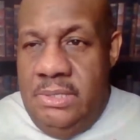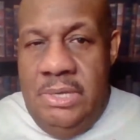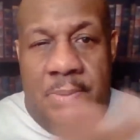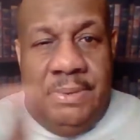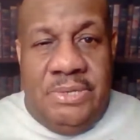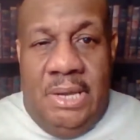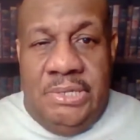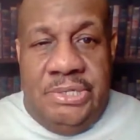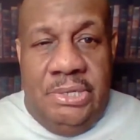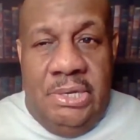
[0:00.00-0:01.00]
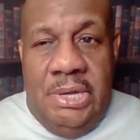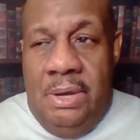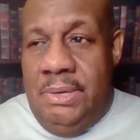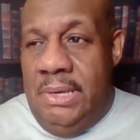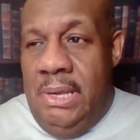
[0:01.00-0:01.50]
Don't be trying to
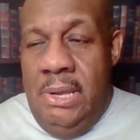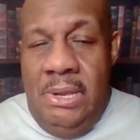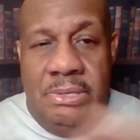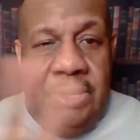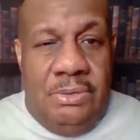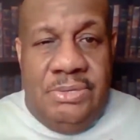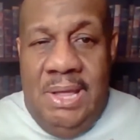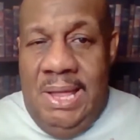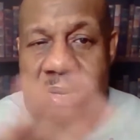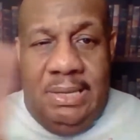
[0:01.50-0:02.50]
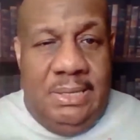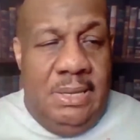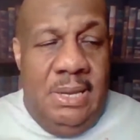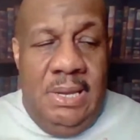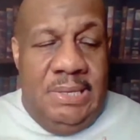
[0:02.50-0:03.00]
sugarcoat it. Don't try to
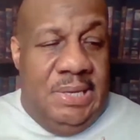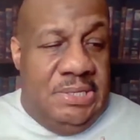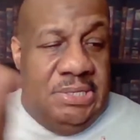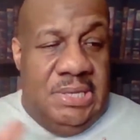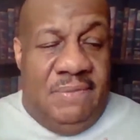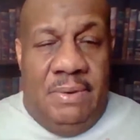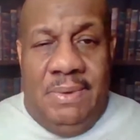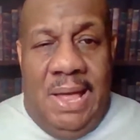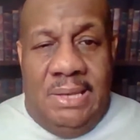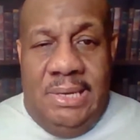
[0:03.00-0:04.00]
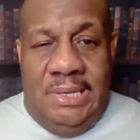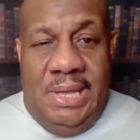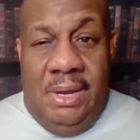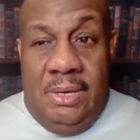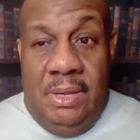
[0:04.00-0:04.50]
get yourself around in the
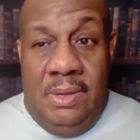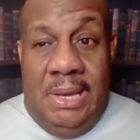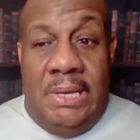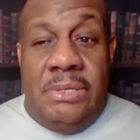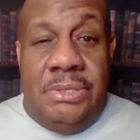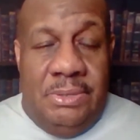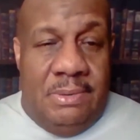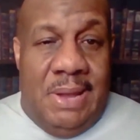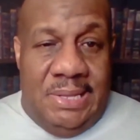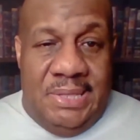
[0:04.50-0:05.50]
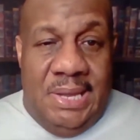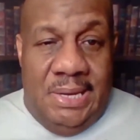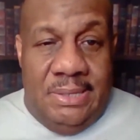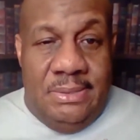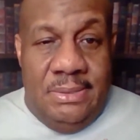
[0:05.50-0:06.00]
care. No, honey, do the right thing.